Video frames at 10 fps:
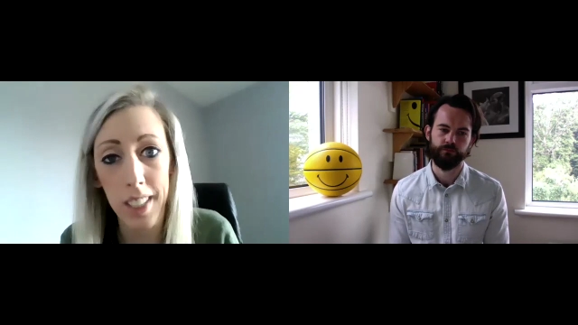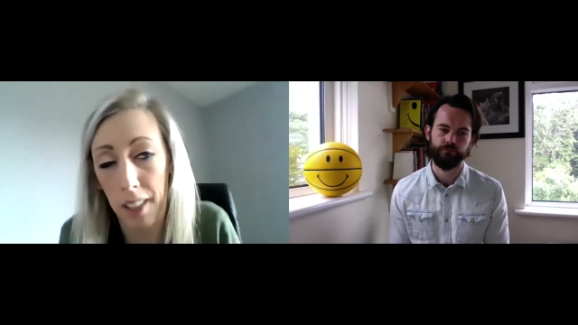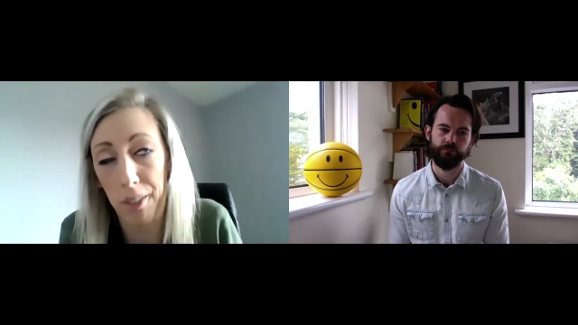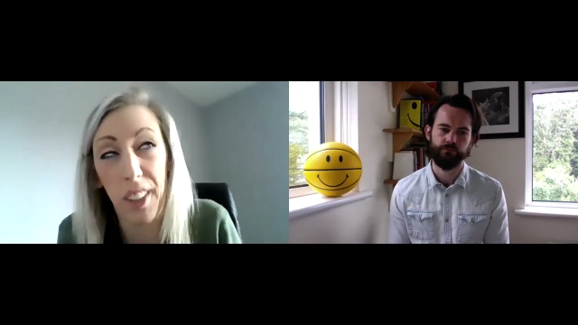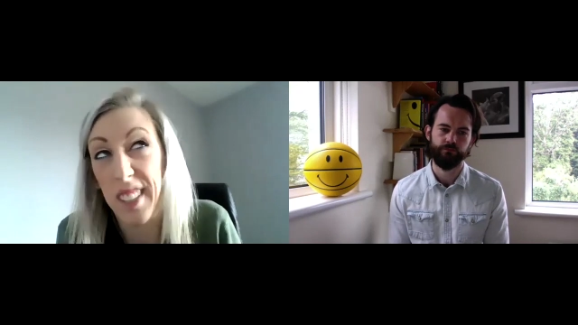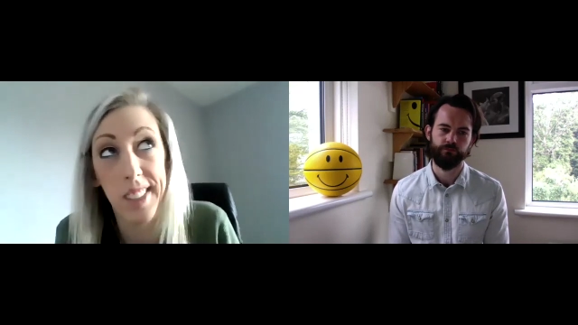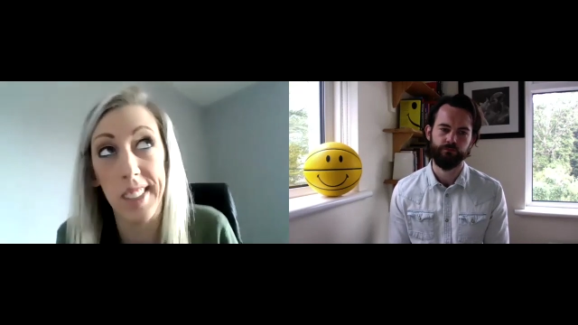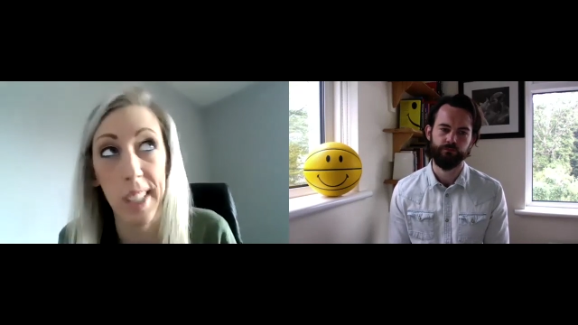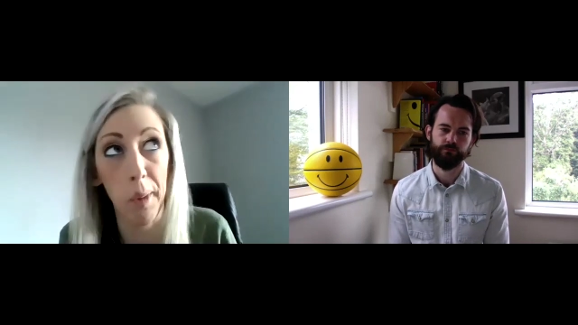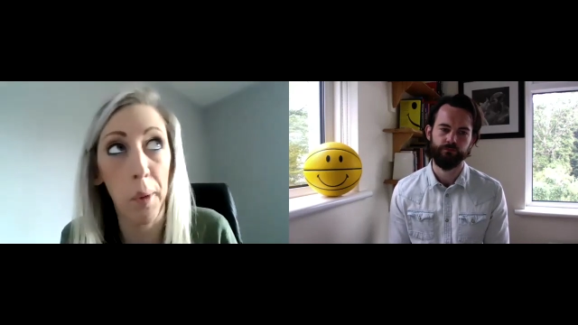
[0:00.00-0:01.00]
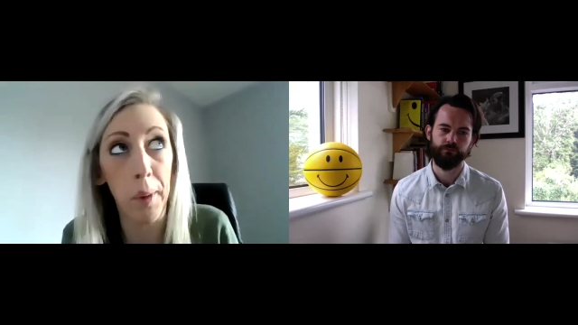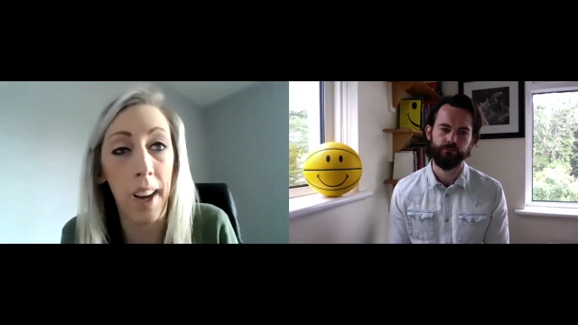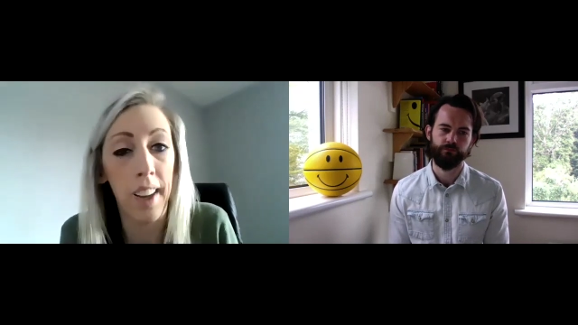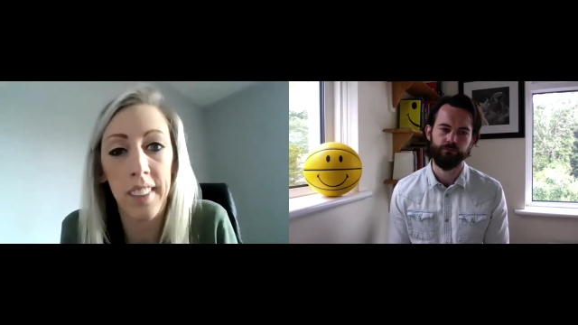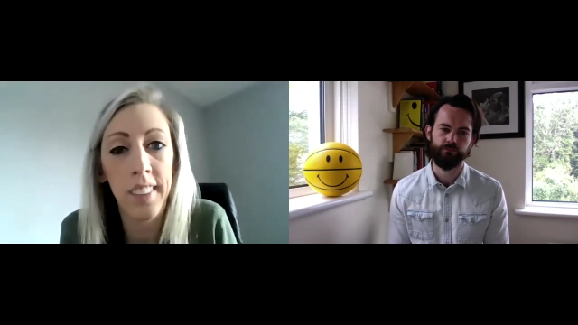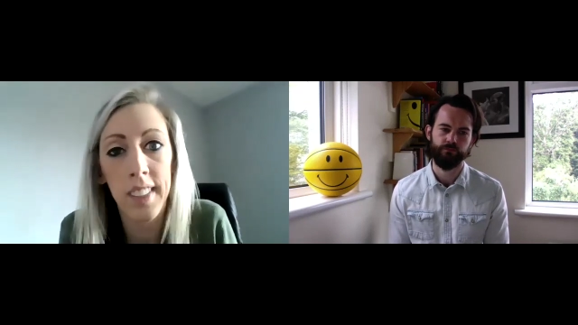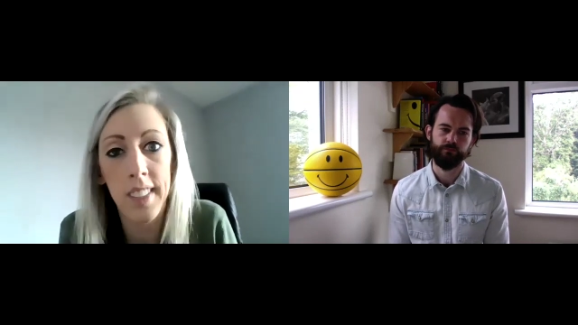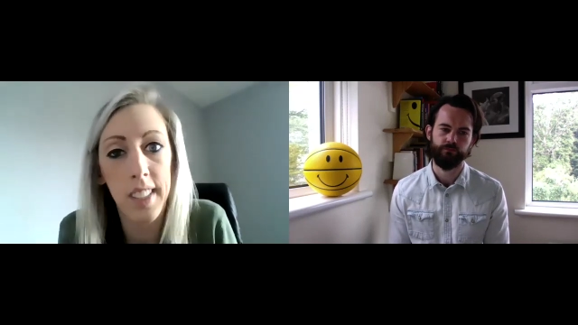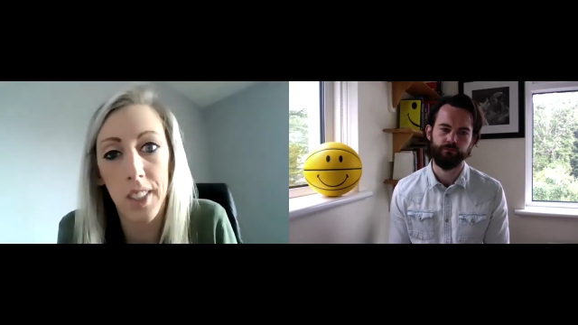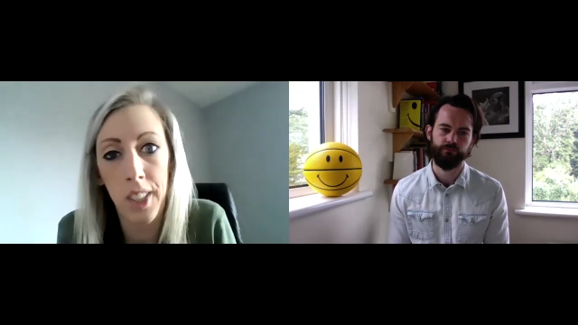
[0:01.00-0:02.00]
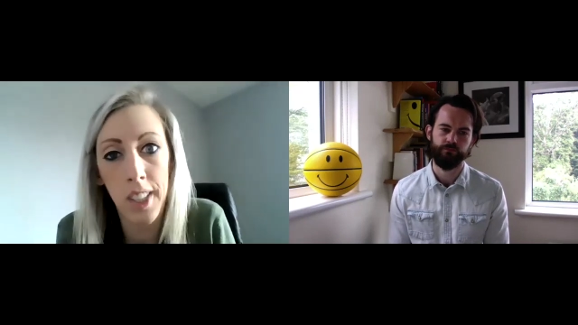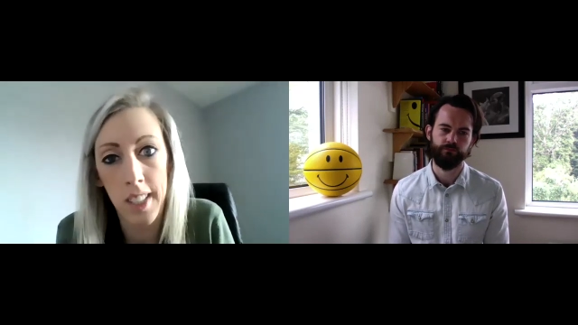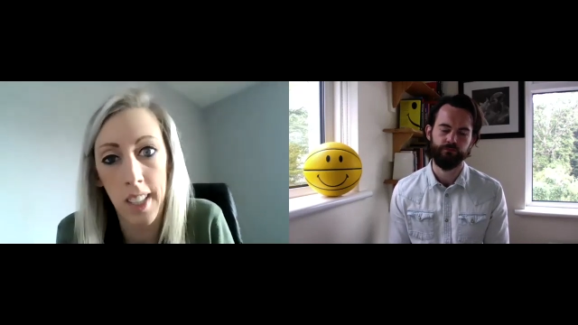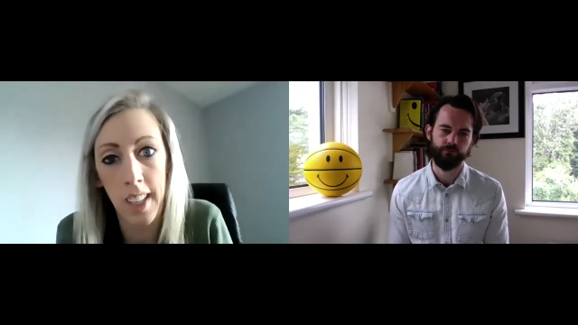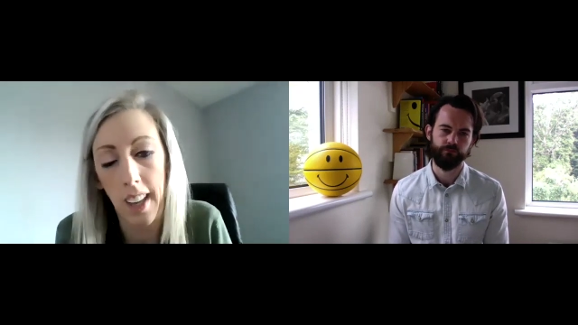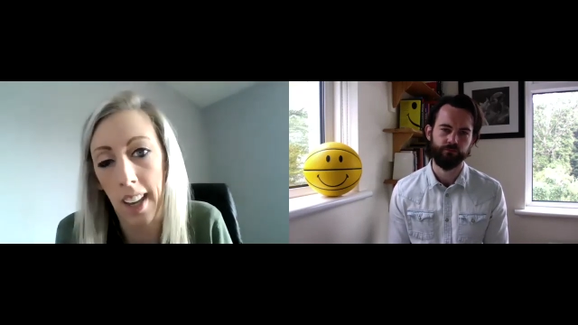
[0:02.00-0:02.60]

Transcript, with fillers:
Speaker 1: take for instance the Upper Bann constituency.